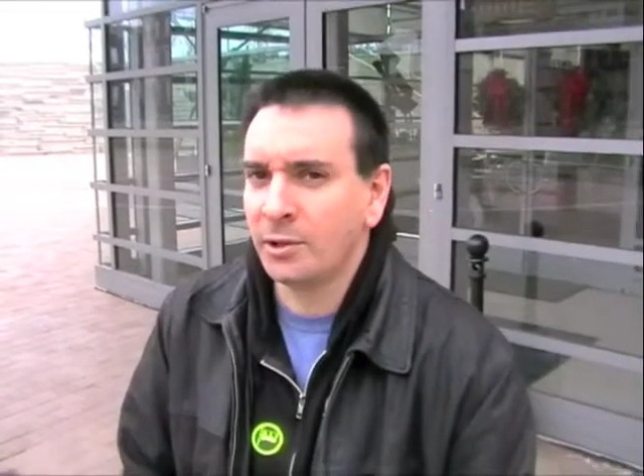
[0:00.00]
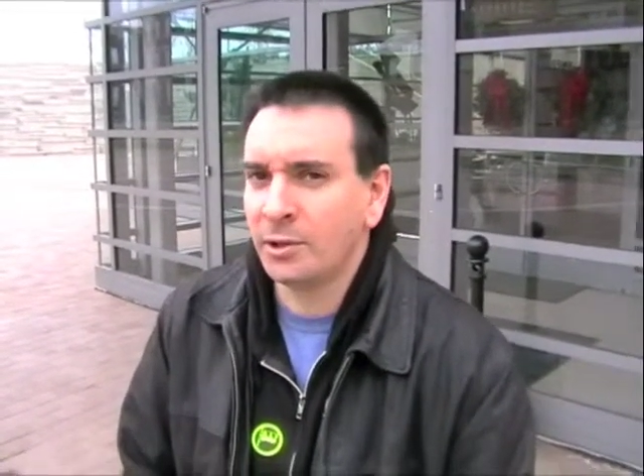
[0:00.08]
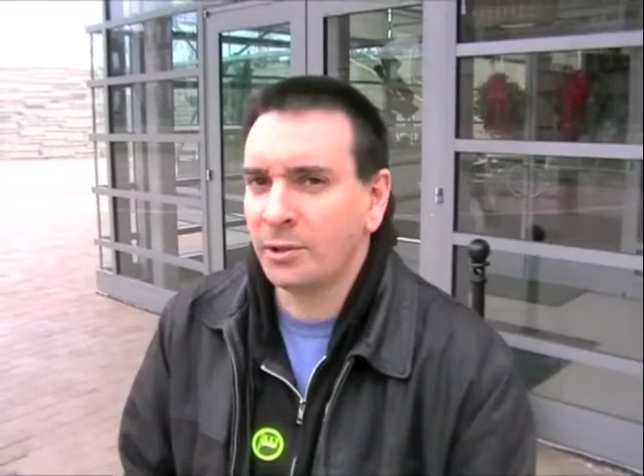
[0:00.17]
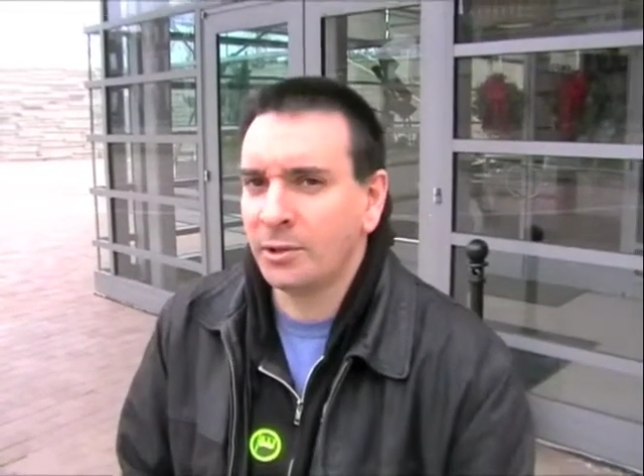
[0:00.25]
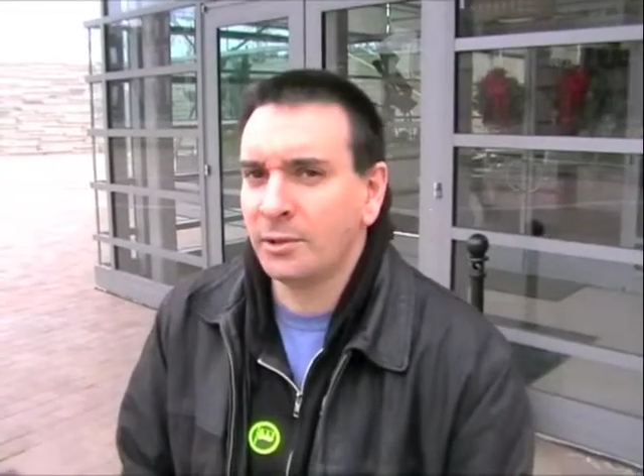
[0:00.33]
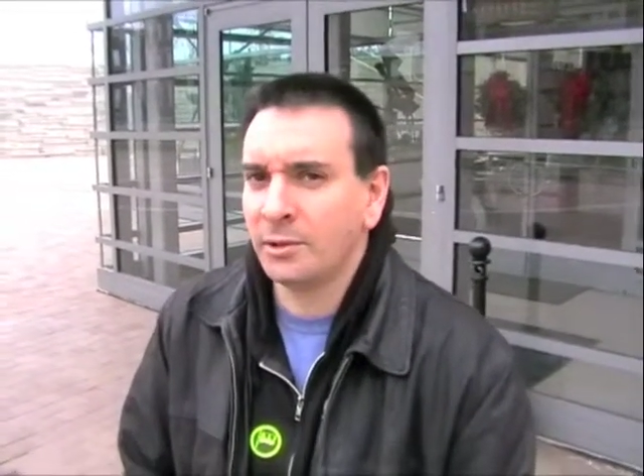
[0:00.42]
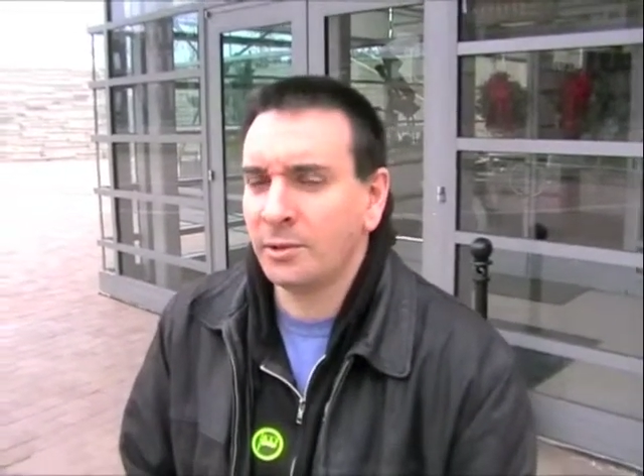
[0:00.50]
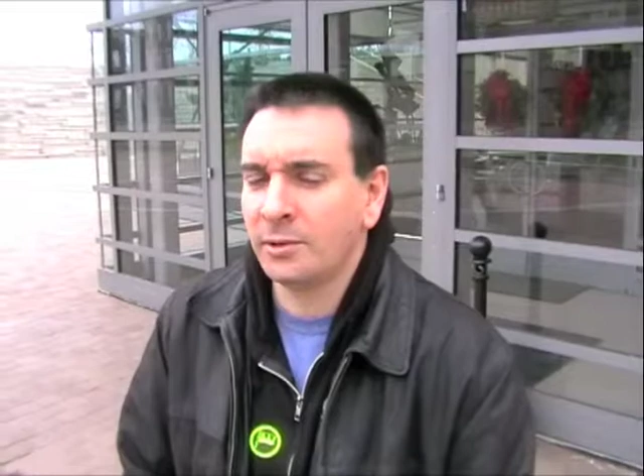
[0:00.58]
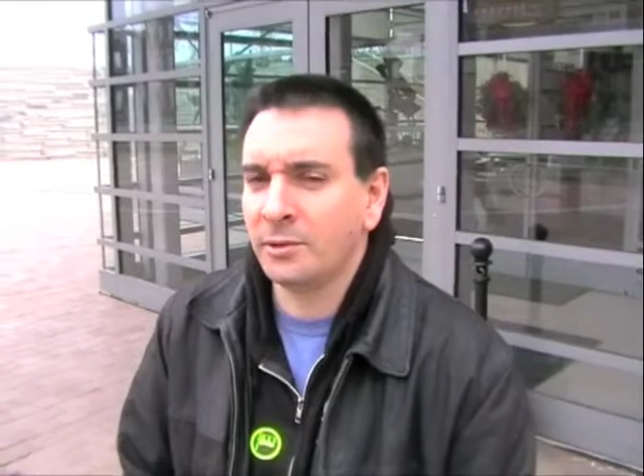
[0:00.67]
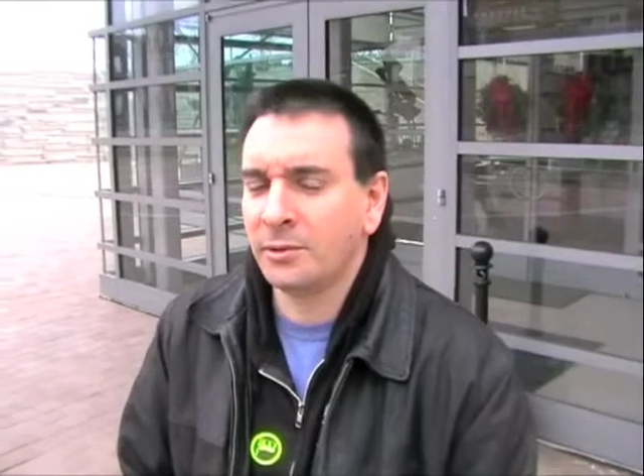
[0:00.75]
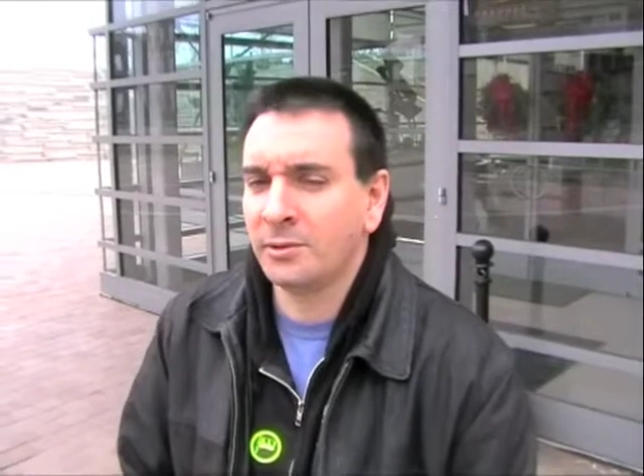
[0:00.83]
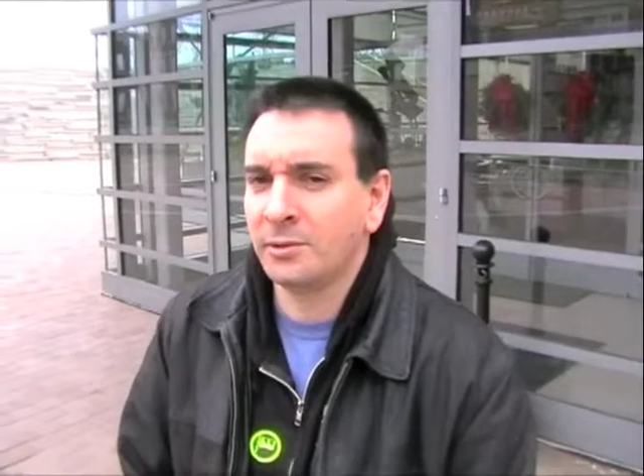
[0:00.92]
What about what do
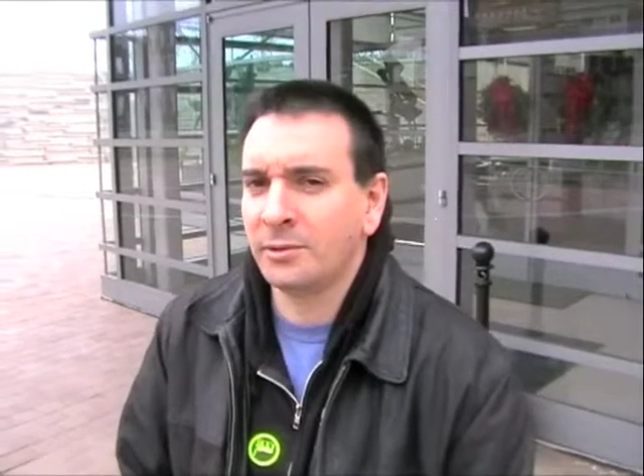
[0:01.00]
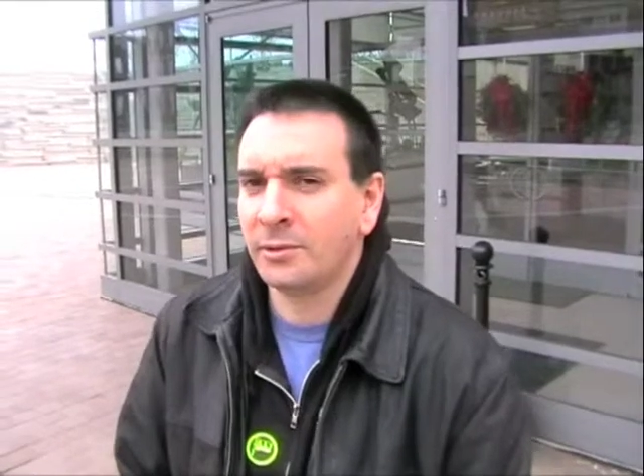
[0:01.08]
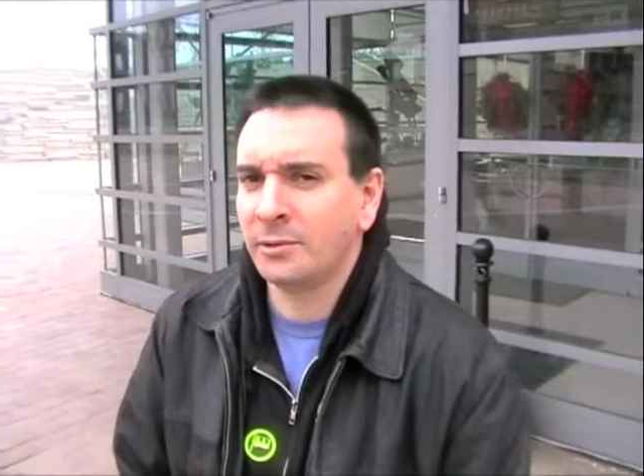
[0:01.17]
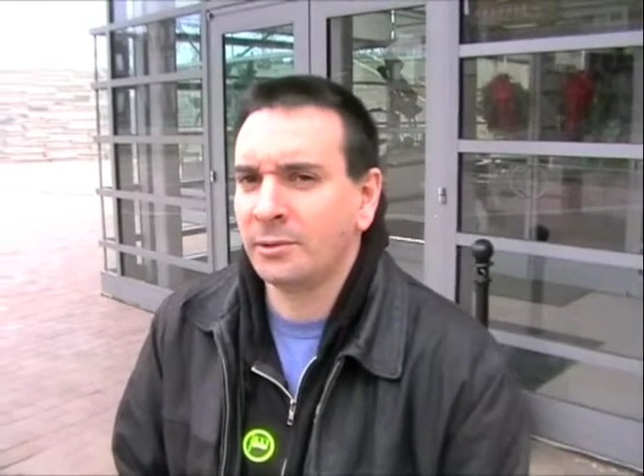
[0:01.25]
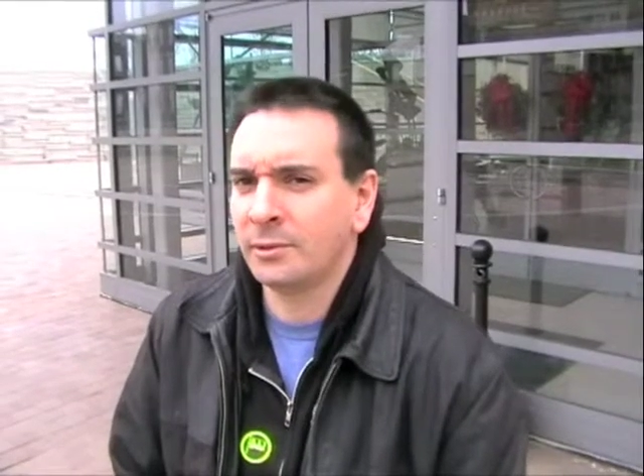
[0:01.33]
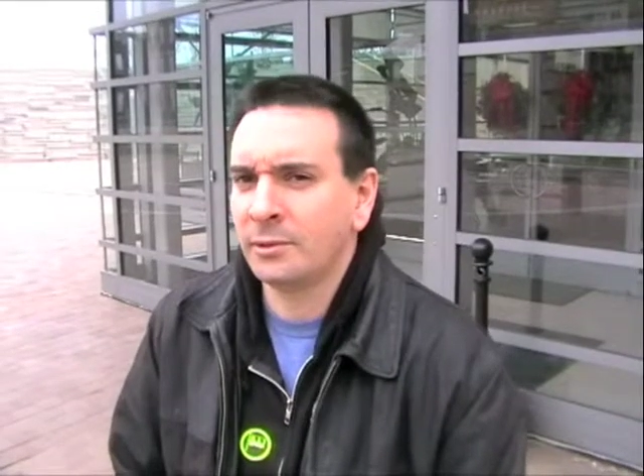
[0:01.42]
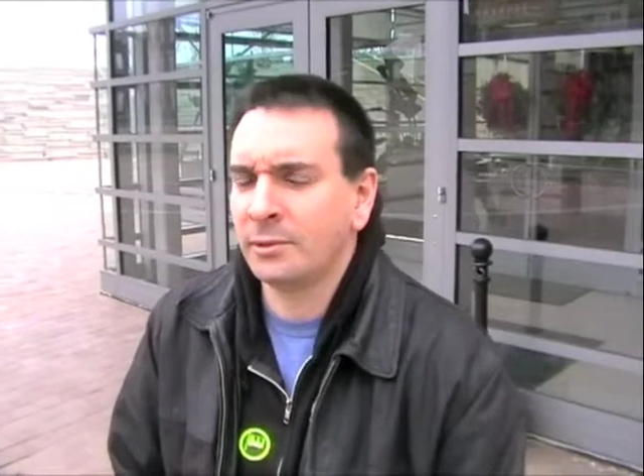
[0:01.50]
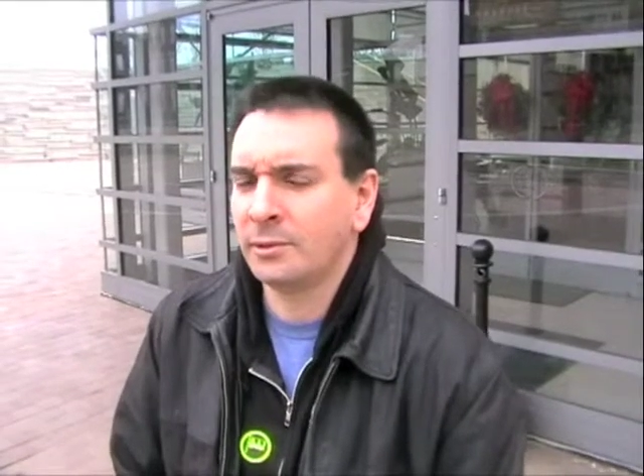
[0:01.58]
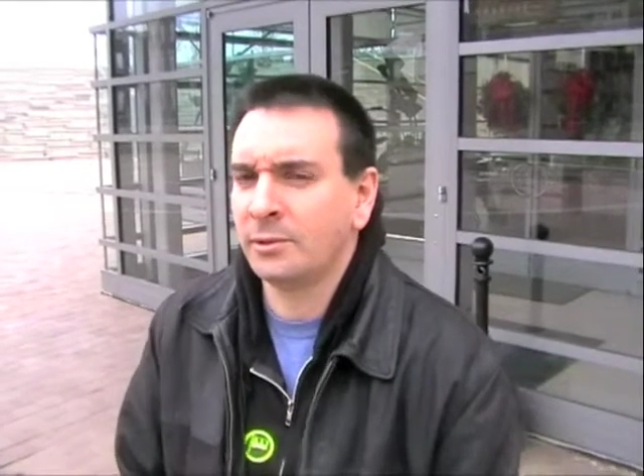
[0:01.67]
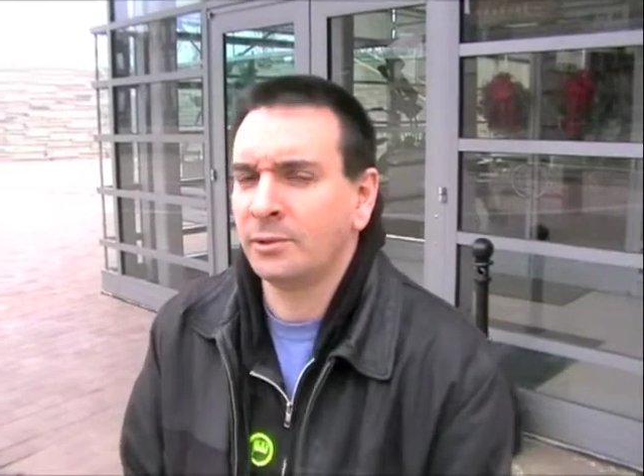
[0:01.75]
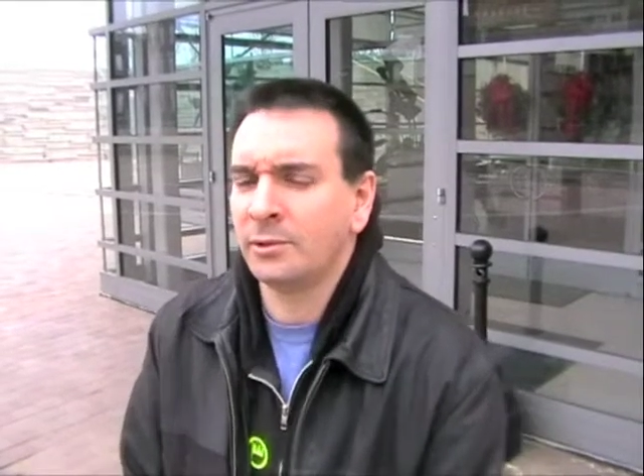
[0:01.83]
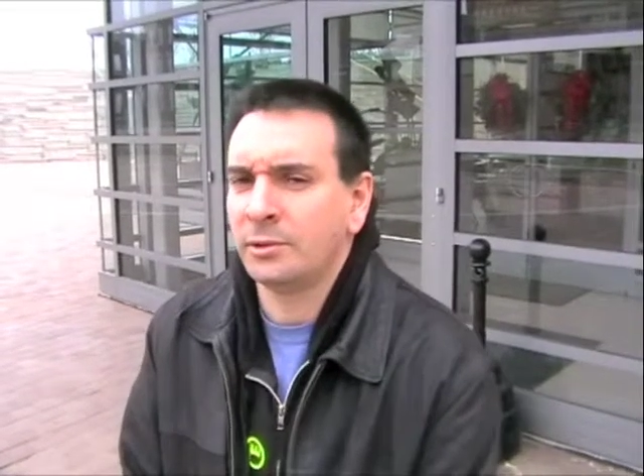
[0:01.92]
you, think Ali would think
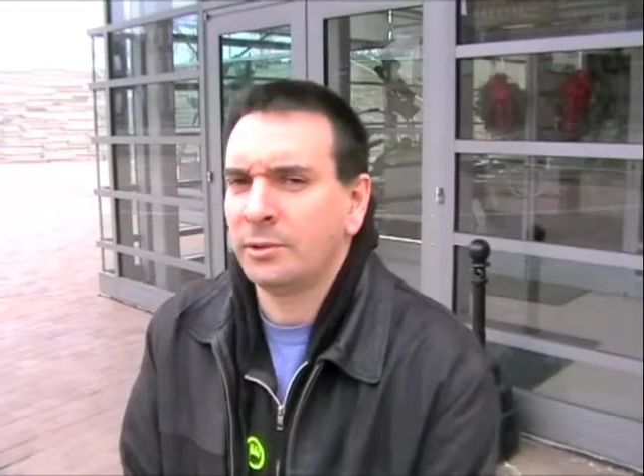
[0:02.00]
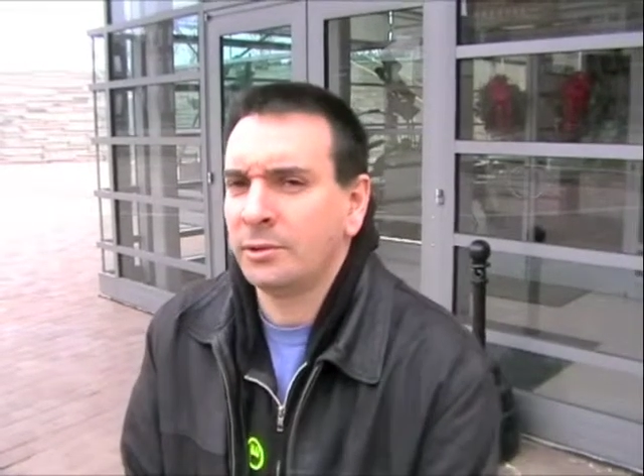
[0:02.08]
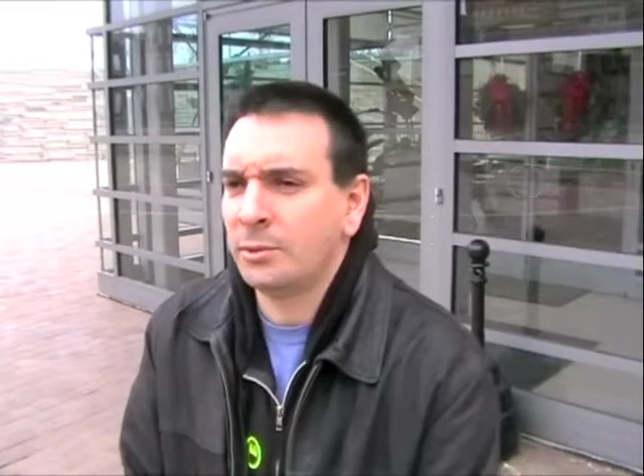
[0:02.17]
about the weather?